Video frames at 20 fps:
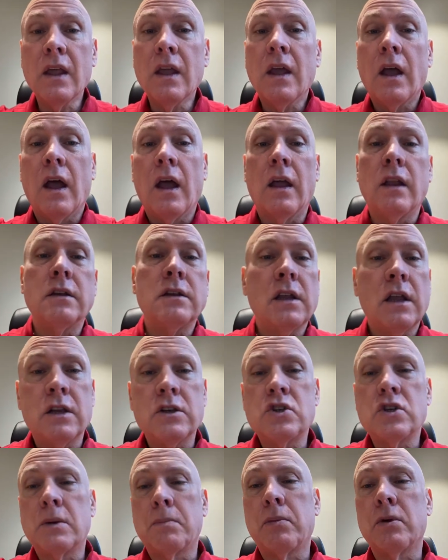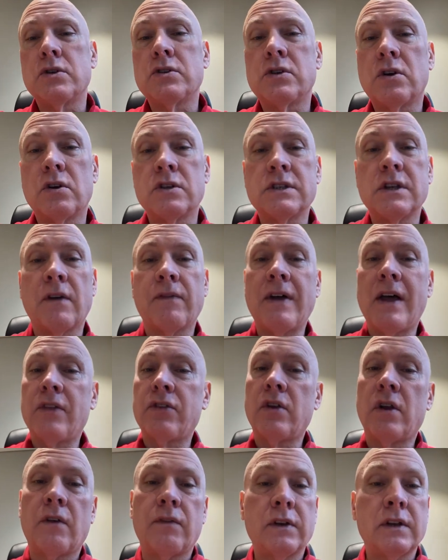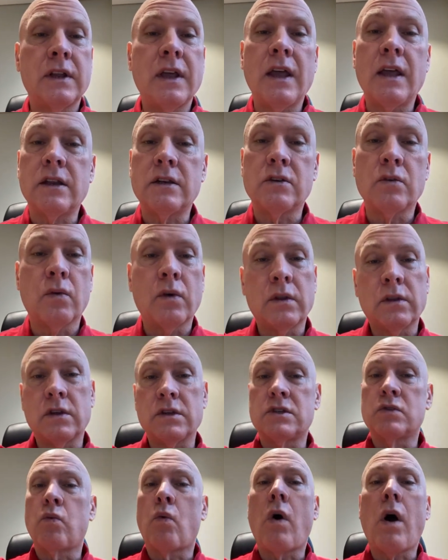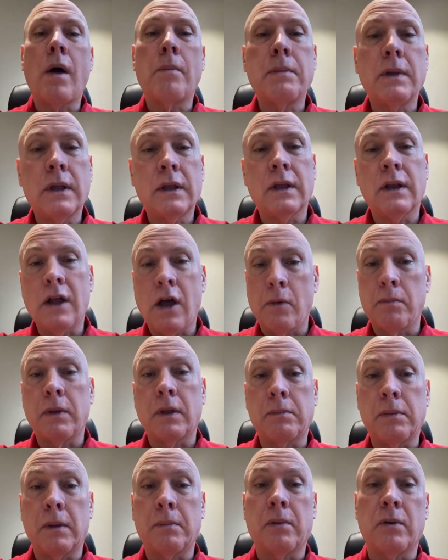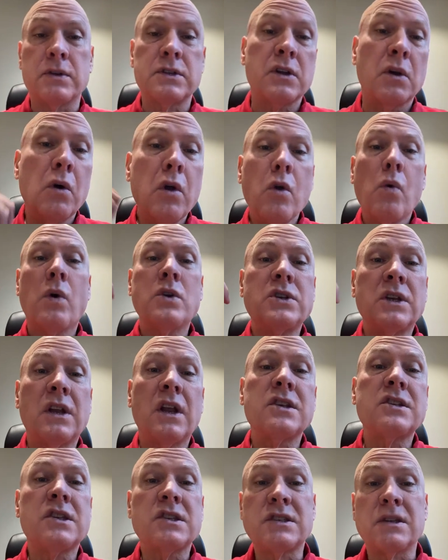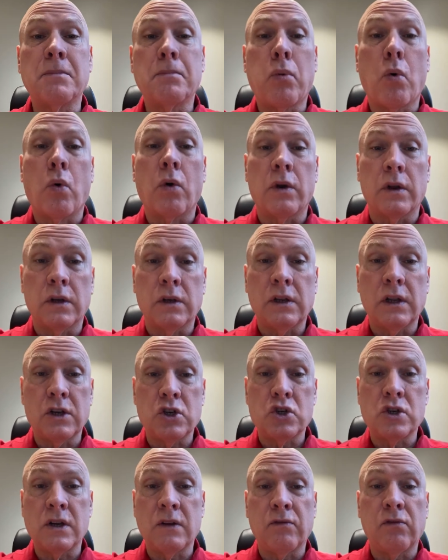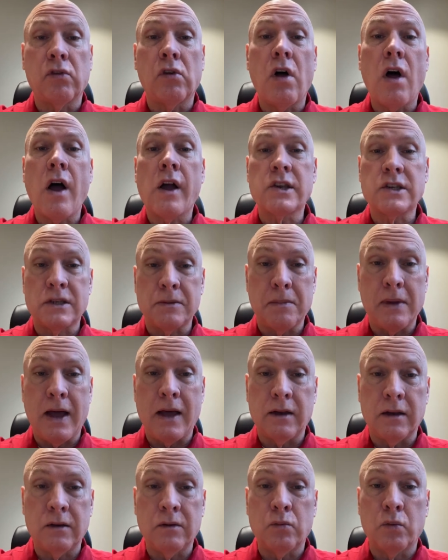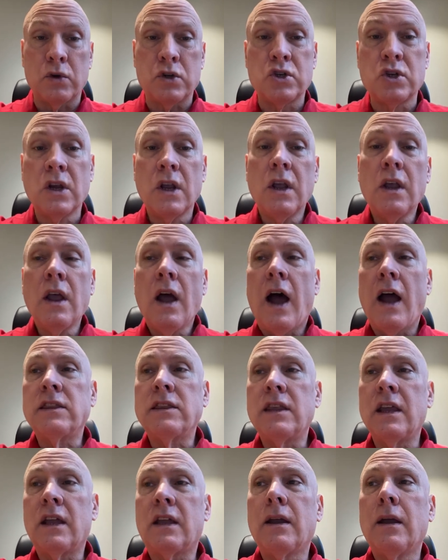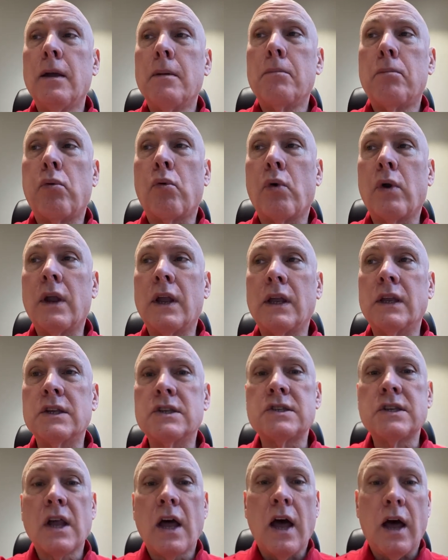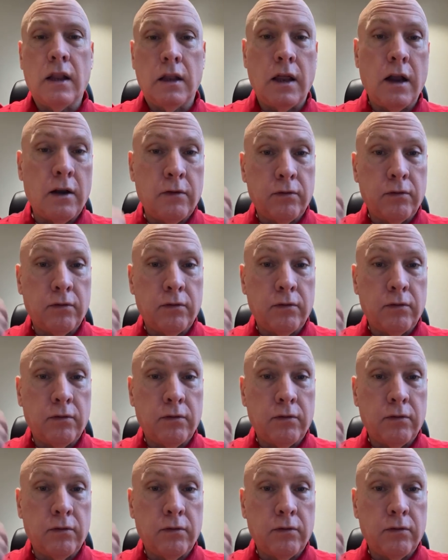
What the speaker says: And she puts herself out there every day doing the swapping and helping people. So what she does is important, and she vlogs about it, which I think brings a lot of